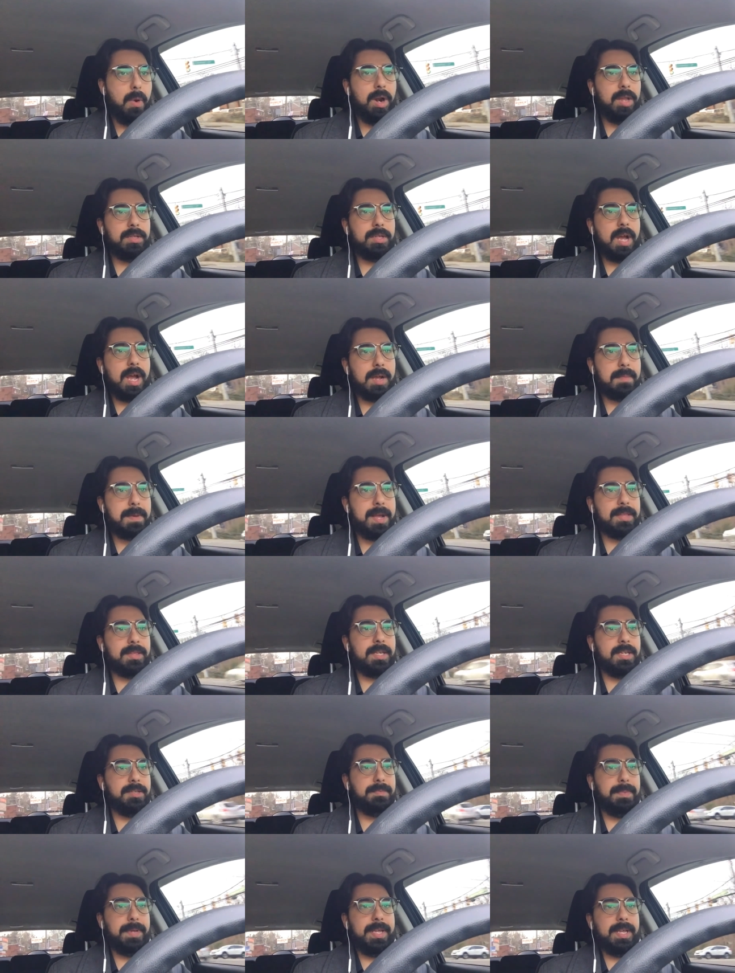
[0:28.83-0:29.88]
to talk about
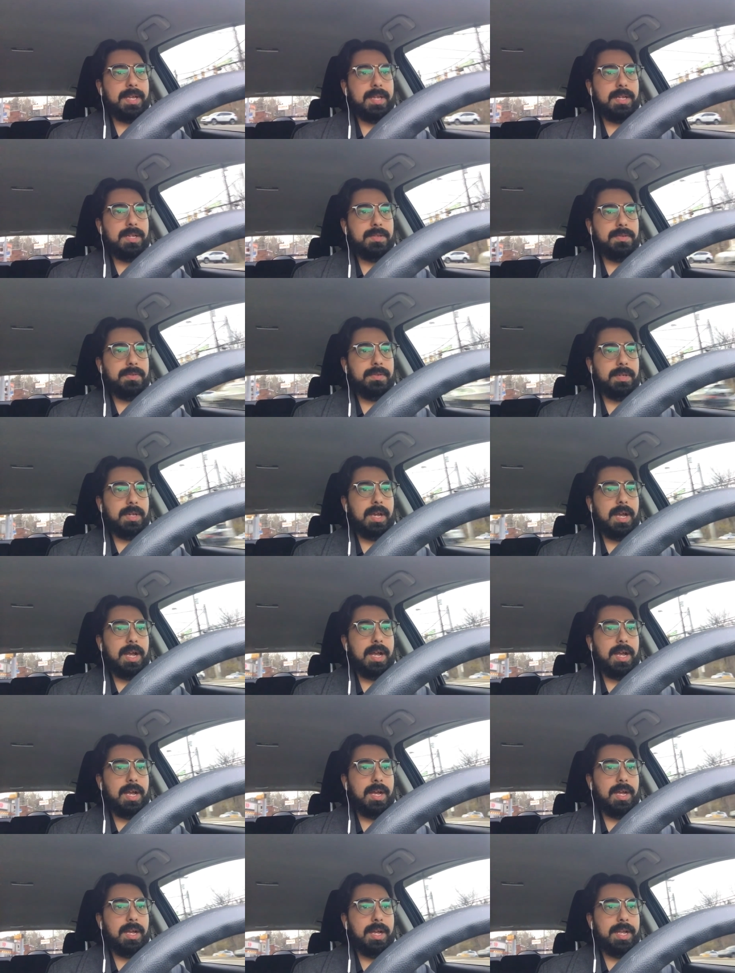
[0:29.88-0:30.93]
this because
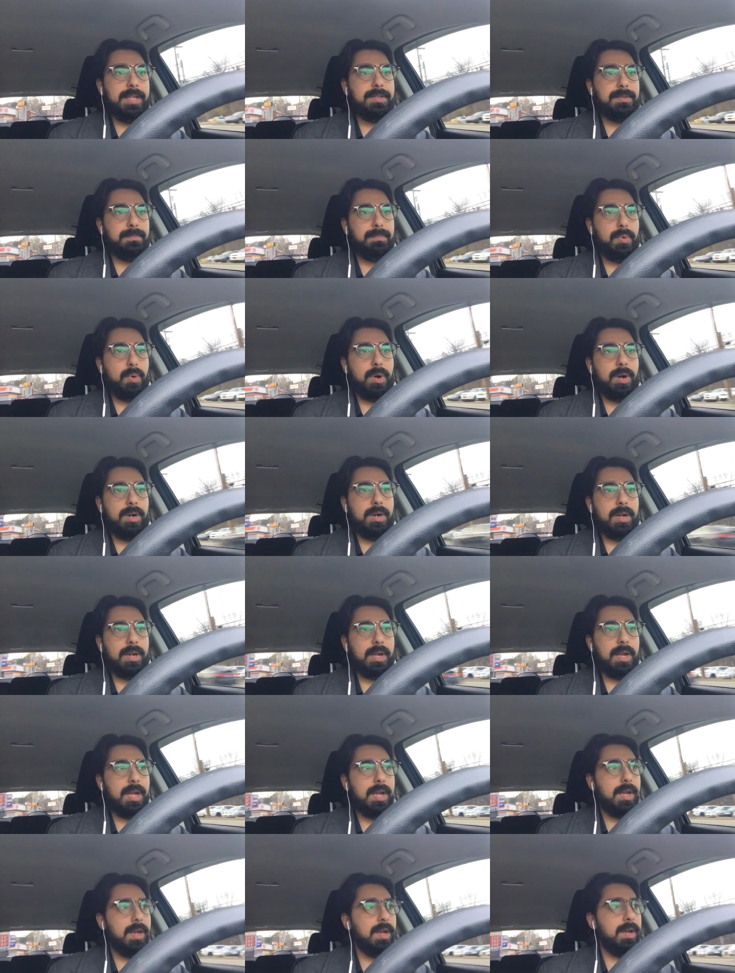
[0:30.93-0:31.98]
uh, it's important.
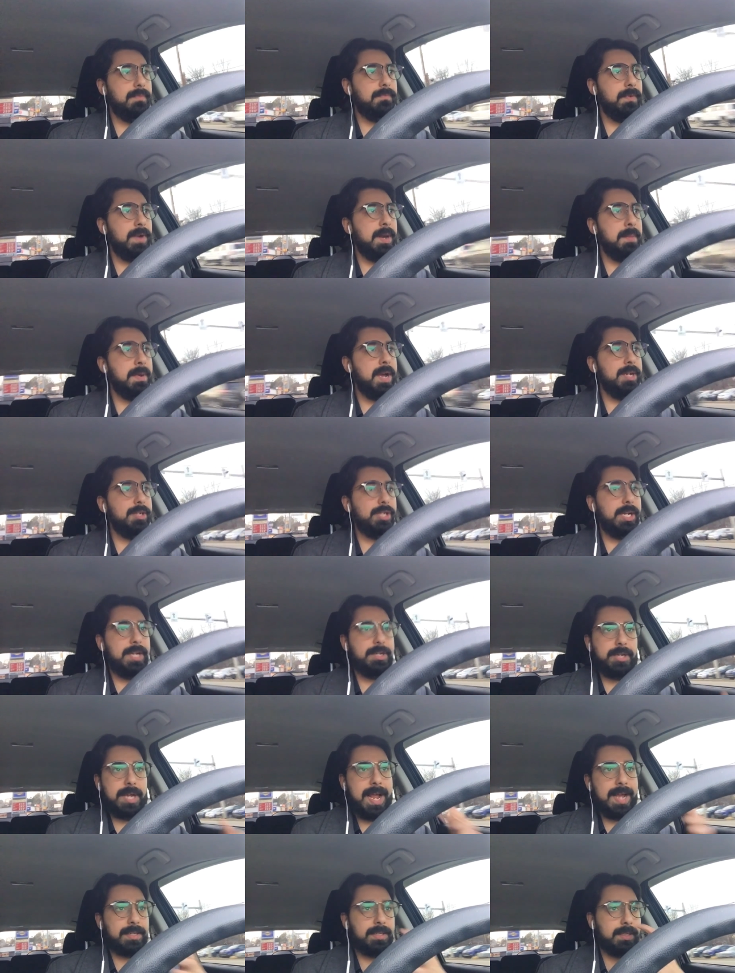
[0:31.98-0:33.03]
A, a, friend of mine, Jay
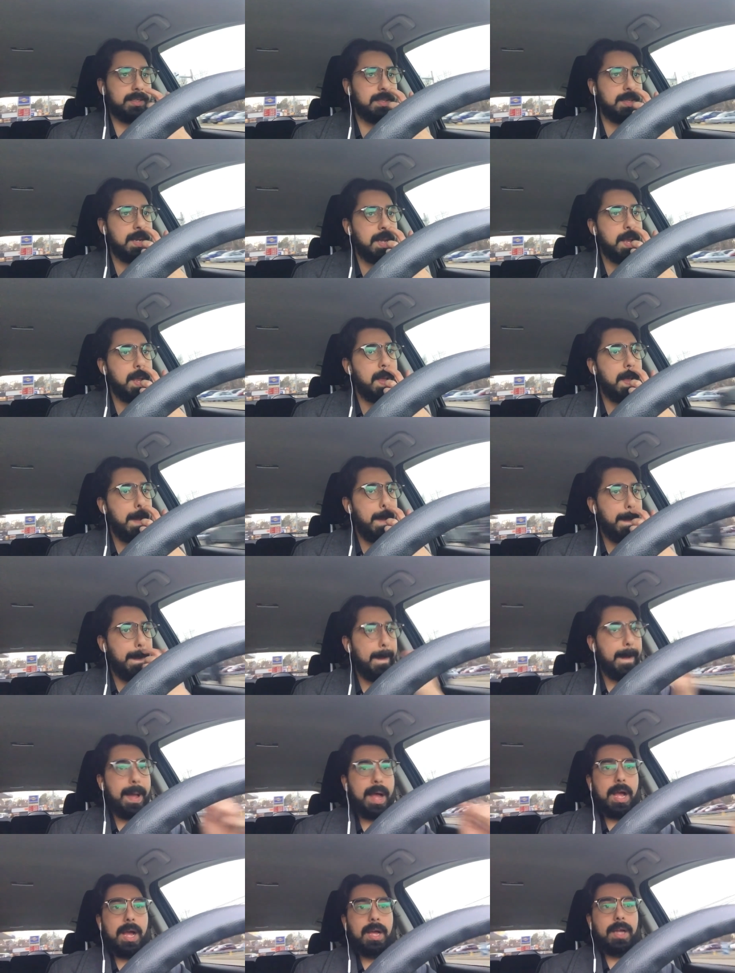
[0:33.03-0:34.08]
Jackson,
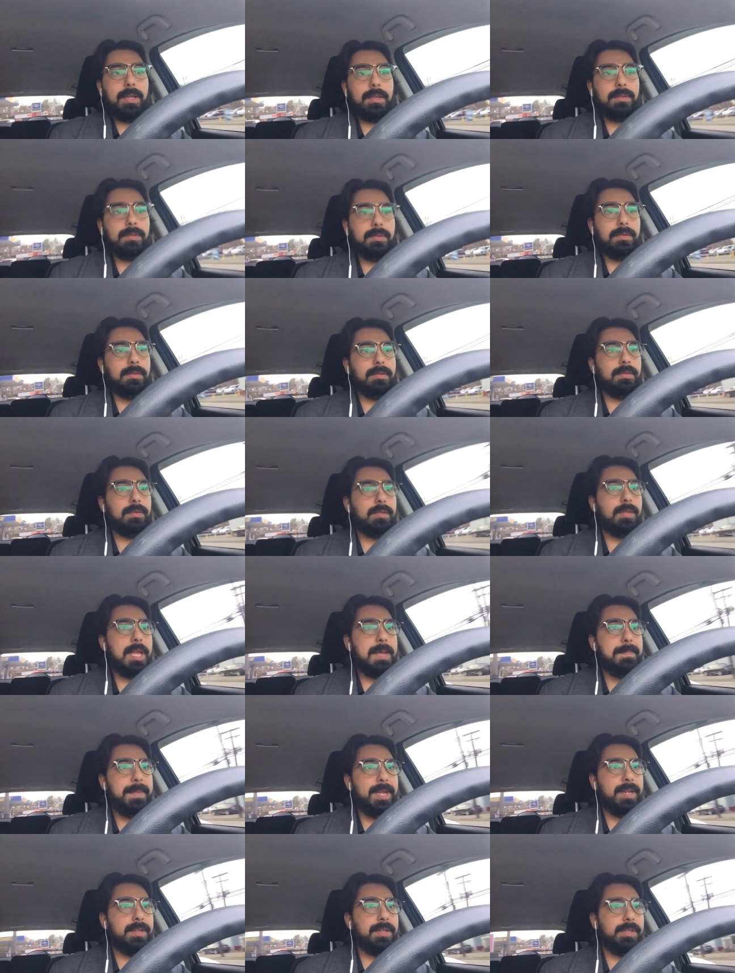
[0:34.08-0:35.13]
uh, led
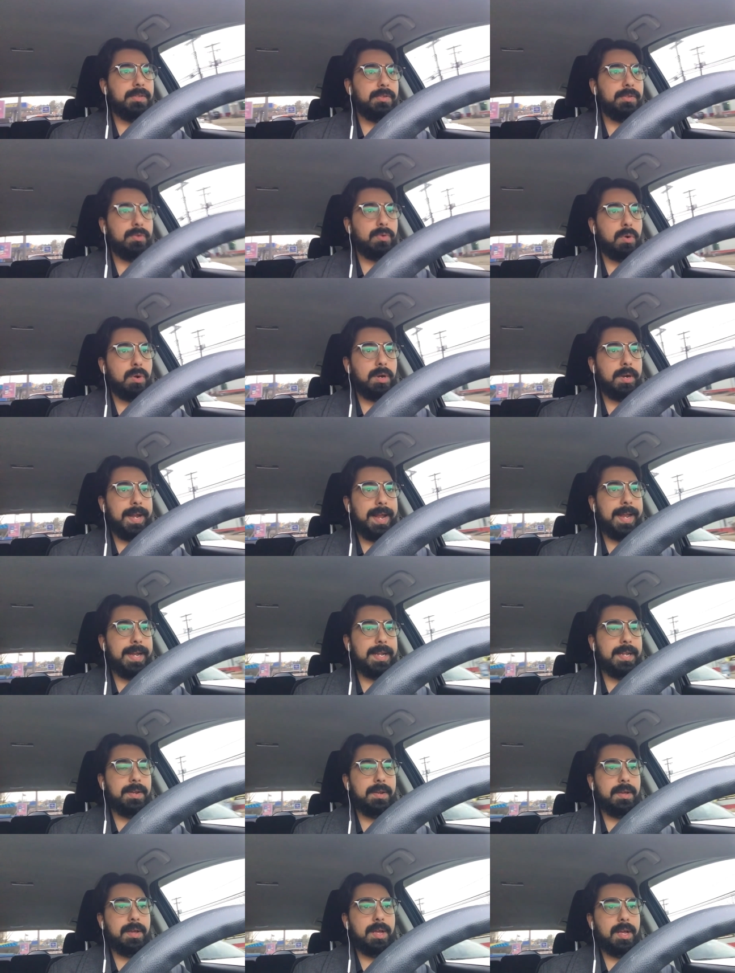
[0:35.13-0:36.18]
me to this story. I
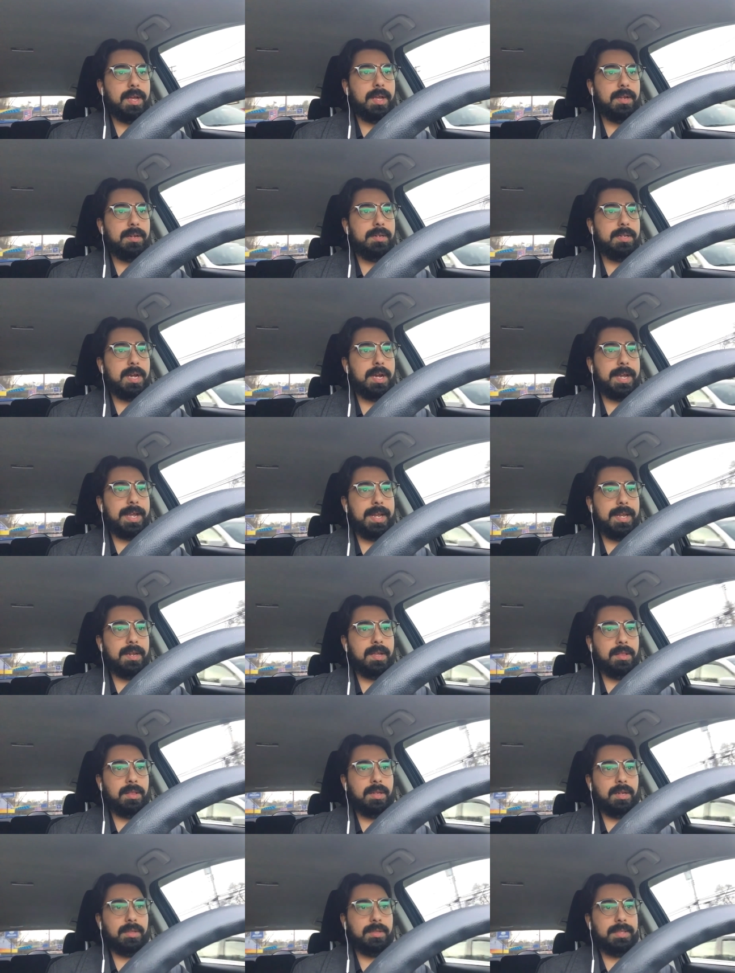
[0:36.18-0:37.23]
did uh, dug in a
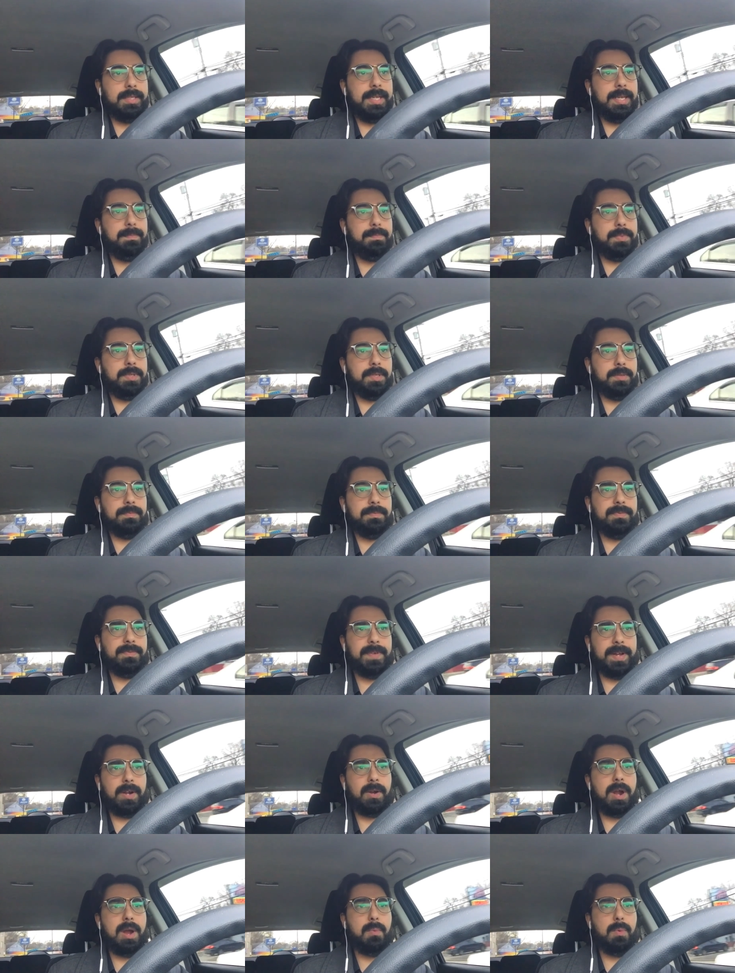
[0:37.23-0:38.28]
little deep to
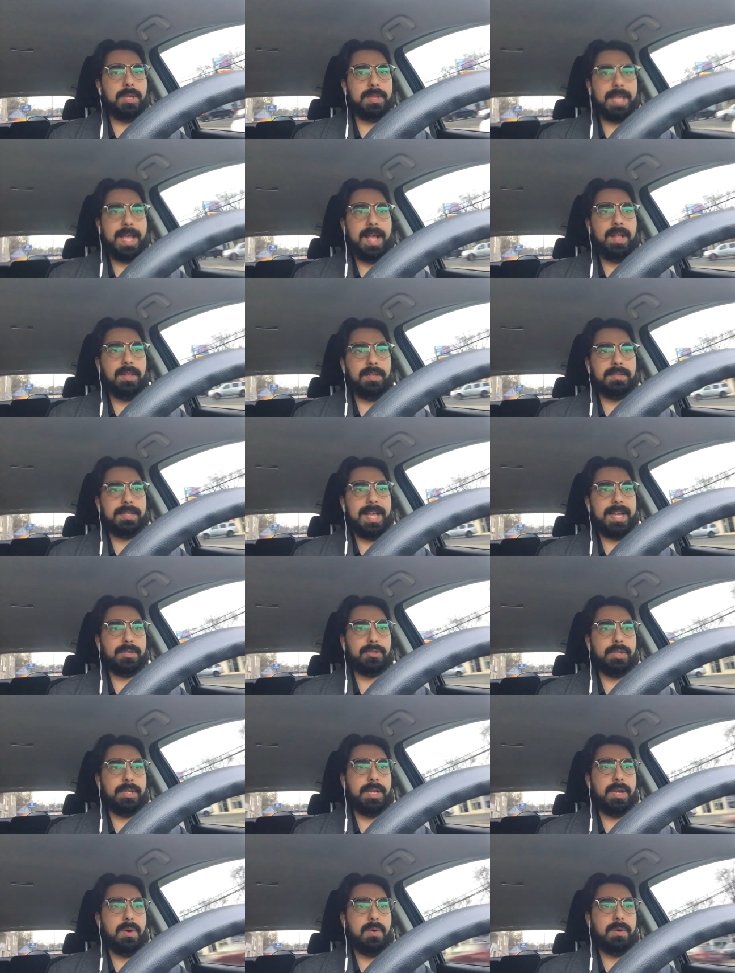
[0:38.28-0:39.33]
figure out what the hell is
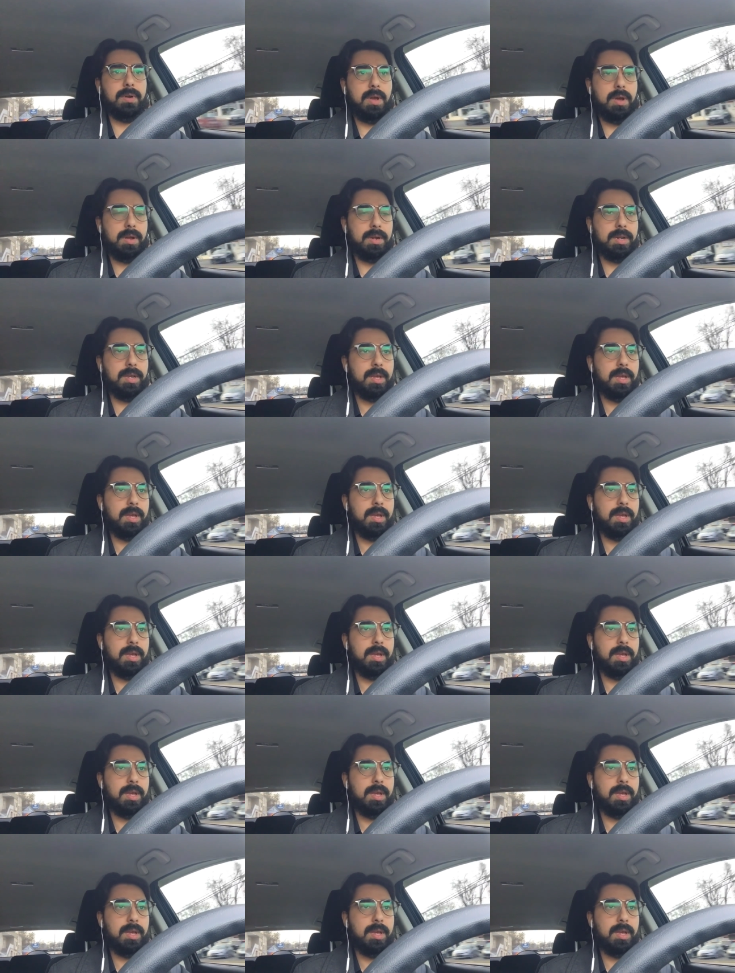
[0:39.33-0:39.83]
actually going on.